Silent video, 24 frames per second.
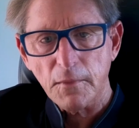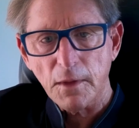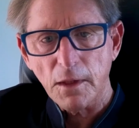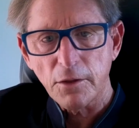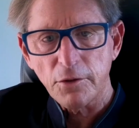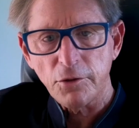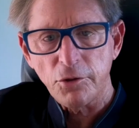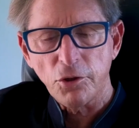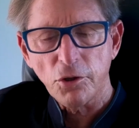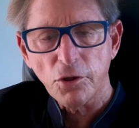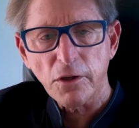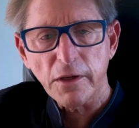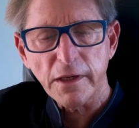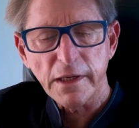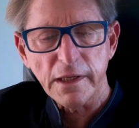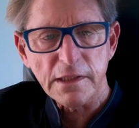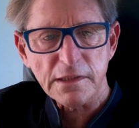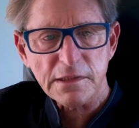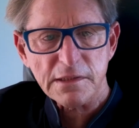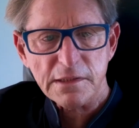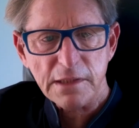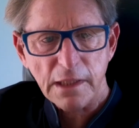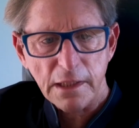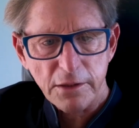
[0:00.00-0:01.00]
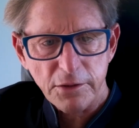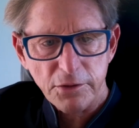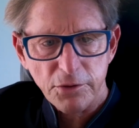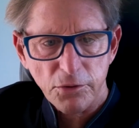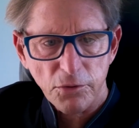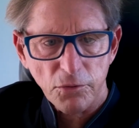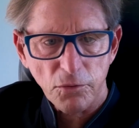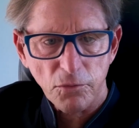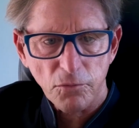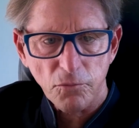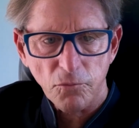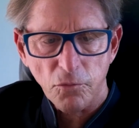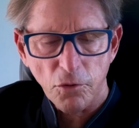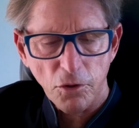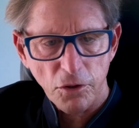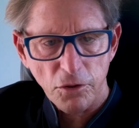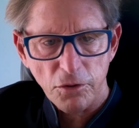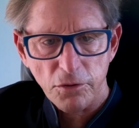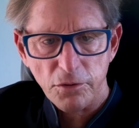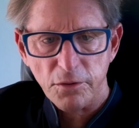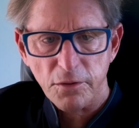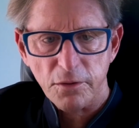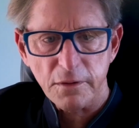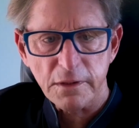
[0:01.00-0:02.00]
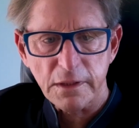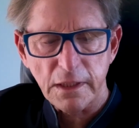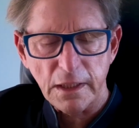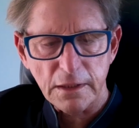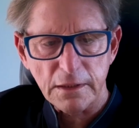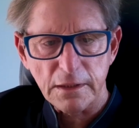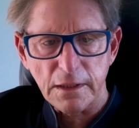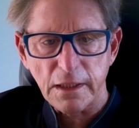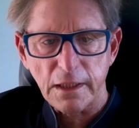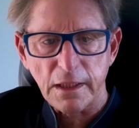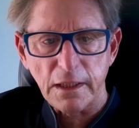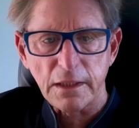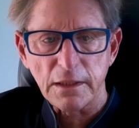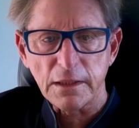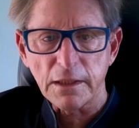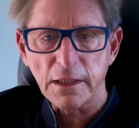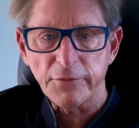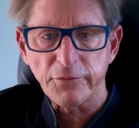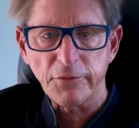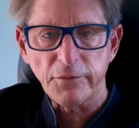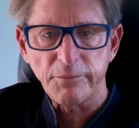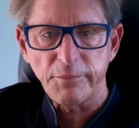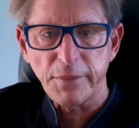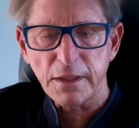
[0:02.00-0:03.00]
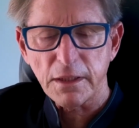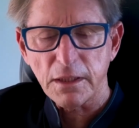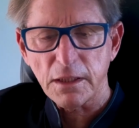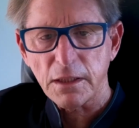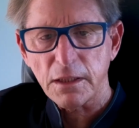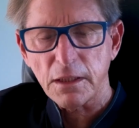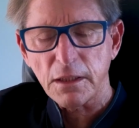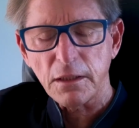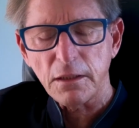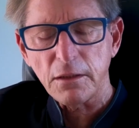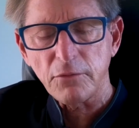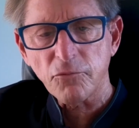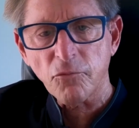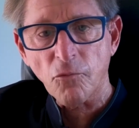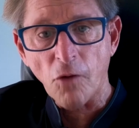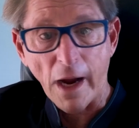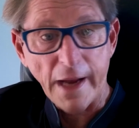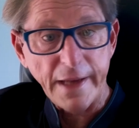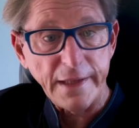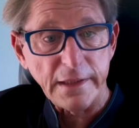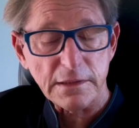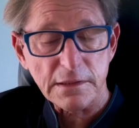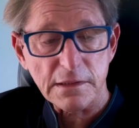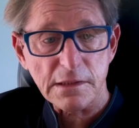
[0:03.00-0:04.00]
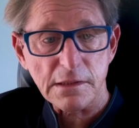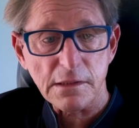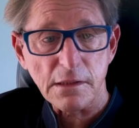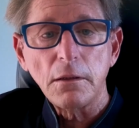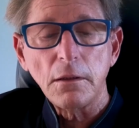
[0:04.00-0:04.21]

Your essential worth, dignity, lovability, rights